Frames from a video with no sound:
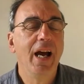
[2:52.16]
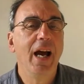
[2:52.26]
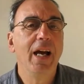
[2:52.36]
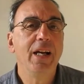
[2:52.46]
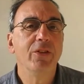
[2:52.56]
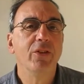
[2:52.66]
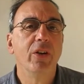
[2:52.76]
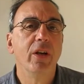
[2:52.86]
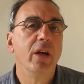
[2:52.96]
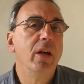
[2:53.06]
and
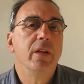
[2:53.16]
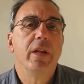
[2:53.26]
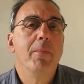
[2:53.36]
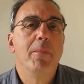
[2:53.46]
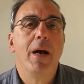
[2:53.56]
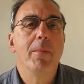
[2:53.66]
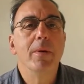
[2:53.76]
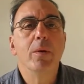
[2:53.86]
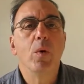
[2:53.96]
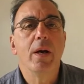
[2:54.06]
there might
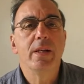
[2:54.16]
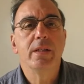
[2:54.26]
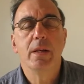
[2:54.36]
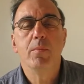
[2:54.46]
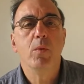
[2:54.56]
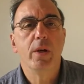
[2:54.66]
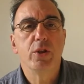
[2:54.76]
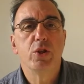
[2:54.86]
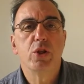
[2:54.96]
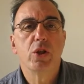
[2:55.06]
be ways in
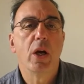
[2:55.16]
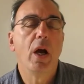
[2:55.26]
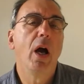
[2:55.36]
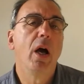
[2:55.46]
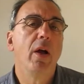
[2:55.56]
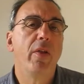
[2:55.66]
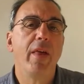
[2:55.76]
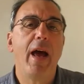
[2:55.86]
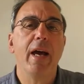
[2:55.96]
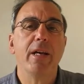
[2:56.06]
which uh,
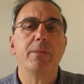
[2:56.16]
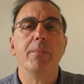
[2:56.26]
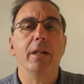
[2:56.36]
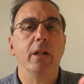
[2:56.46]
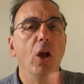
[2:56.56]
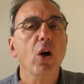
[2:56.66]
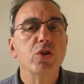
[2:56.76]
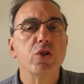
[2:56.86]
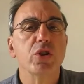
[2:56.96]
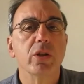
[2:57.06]
that has been
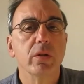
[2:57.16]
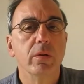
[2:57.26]
lost